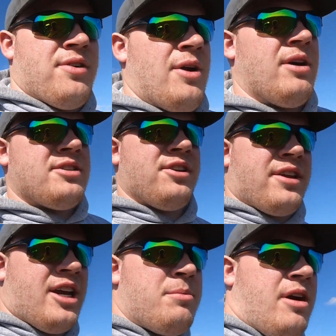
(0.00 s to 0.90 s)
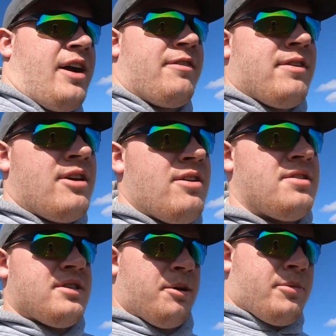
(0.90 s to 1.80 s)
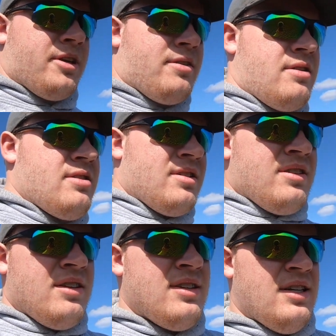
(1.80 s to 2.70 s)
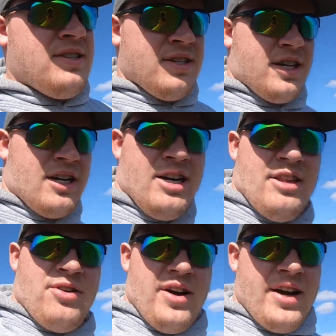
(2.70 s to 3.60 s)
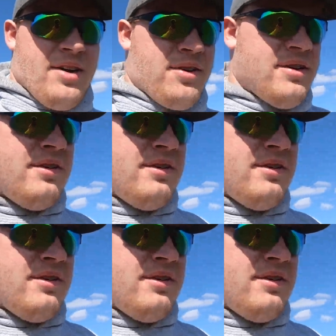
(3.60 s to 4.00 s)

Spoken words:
Right when I turned the camera off, I noticed something sticking out of the ground.